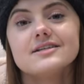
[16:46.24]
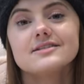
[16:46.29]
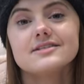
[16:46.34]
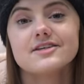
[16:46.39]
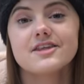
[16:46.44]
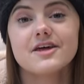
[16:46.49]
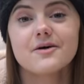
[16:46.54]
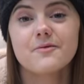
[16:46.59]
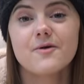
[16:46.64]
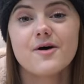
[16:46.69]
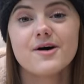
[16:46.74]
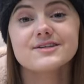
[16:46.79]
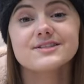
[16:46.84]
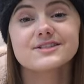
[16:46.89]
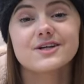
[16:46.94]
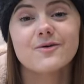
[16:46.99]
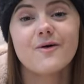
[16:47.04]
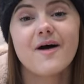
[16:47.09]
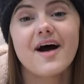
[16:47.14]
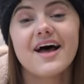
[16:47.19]
So there
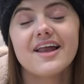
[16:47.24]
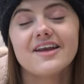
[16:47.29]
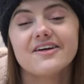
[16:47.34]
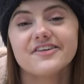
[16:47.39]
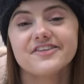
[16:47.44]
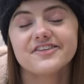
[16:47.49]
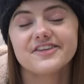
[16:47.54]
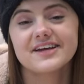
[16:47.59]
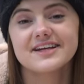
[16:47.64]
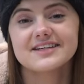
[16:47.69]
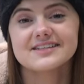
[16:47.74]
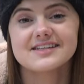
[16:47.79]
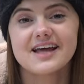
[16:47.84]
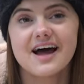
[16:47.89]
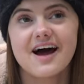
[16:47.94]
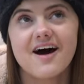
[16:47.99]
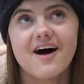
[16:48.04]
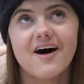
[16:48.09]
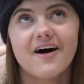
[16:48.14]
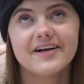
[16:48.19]
was quite a lot of things
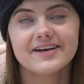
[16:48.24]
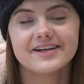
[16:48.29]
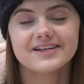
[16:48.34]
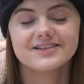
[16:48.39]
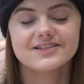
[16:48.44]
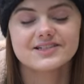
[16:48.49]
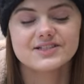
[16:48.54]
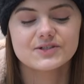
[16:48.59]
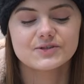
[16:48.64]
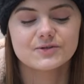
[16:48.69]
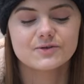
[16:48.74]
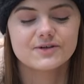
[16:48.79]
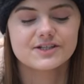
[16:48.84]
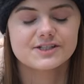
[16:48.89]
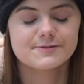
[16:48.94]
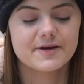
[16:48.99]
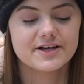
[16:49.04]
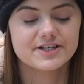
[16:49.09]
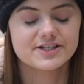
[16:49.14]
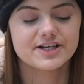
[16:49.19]
that aren't in this haul,
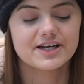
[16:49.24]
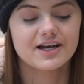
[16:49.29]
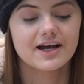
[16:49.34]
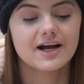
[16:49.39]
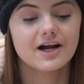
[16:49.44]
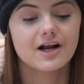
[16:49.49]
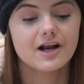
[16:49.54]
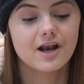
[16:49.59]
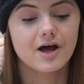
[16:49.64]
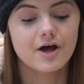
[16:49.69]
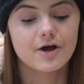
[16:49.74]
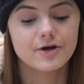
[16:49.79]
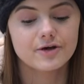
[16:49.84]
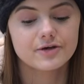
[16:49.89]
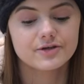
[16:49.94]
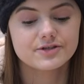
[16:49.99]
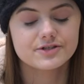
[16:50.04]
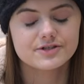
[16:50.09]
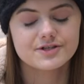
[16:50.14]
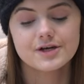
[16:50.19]
especially like
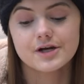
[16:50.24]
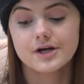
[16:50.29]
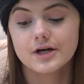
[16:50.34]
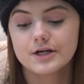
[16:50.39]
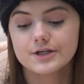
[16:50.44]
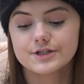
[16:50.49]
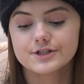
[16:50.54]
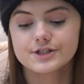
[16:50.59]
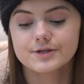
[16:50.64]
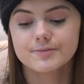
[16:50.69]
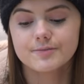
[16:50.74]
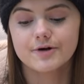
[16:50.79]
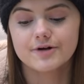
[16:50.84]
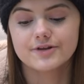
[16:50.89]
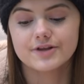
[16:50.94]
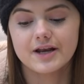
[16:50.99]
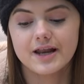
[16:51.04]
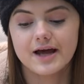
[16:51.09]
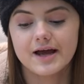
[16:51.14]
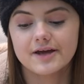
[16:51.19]
clothes, some
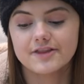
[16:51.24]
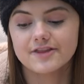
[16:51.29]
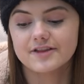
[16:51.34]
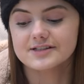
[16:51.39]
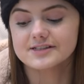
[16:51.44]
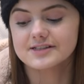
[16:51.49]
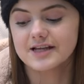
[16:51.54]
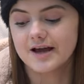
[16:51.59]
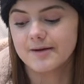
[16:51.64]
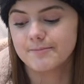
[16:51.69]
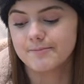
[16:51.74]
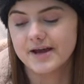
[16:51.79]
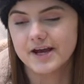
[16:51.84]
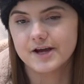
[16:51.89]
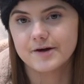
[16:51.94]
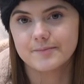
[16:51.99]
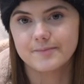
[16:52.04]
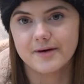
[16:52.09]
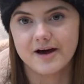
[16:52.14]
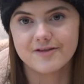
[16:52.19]
other like things like
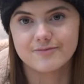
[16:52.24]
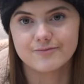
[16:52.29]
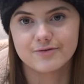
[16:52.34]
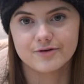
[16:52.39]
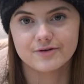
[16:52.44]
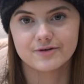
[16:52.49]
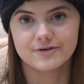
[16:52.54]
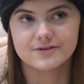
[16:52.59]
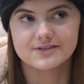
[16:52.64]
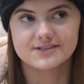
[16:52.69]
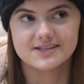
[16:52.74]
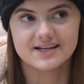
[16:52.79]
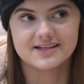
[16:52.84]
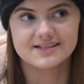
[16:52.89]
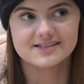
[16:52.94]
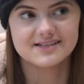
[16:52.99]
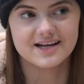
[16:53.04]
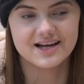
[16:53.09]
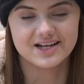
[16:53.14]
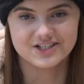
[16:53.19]
makeup, bath products,
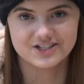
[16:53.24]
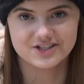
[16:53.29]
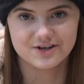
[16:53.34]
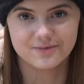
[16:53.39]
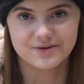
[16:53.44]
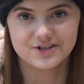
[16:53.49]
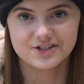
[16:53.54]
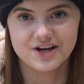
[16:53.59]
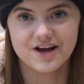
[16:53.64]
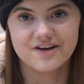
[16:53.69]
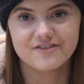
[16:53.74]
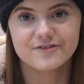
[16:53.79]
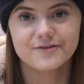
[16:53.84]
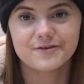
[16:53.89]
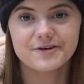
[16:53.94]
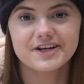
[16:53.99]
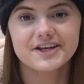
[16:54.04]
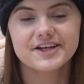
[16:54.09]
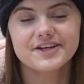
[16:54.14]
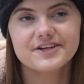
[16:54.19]
etc., which I've
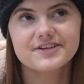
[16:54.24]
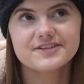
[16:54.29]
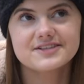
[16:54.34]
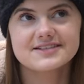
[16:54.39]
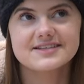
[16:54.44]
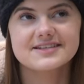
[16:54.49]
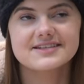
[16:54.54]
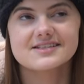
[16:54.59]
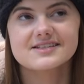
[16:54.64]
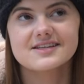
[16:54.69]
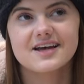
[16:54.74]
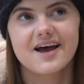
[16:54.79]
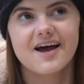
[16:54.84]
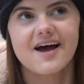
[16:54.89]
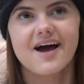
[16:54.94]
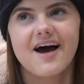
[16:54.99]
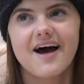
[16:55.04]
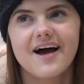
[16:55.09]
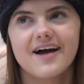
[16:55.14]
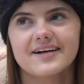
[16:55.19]
already used, and
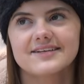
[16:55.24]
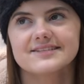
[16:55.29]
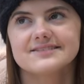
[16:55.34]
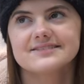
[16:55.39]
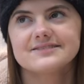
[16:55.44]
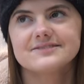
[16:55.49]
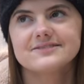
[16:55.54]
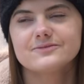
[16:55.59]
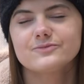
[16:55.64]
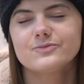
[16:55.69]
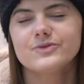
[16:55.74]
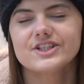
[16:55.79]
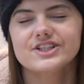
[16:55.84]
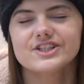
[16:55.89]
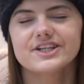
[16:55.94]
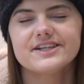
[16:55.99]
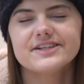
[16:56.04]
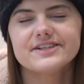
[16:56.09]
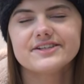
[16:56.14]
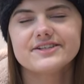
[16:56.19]
I
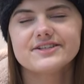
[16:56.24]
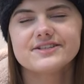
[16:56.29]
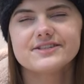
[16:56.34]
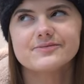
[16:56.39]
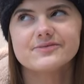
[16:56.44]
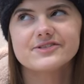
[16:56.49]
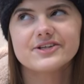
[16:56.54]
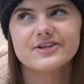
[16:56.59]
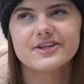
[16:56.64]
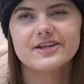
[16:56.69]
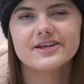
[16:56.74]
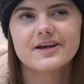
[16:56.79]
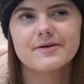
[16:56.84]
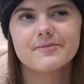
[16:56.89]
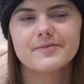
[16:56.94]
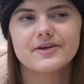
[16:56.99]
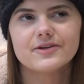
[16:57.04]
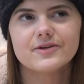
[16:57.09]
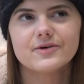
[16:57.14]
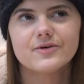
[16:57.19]
wish I didn't use them so they
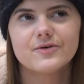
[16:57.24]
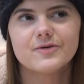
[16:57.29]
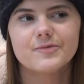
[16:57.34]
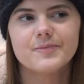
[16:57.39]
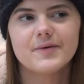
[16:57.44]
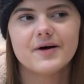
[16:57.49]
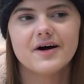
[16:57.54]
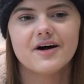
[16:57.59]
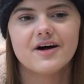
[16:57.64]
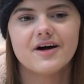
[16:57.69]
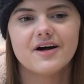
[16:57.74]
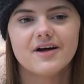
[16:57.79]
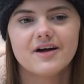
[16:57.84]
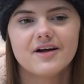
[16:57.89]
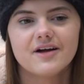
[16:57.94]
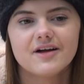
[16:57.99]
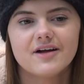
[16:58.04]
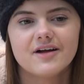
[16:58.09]
could be in the haul, but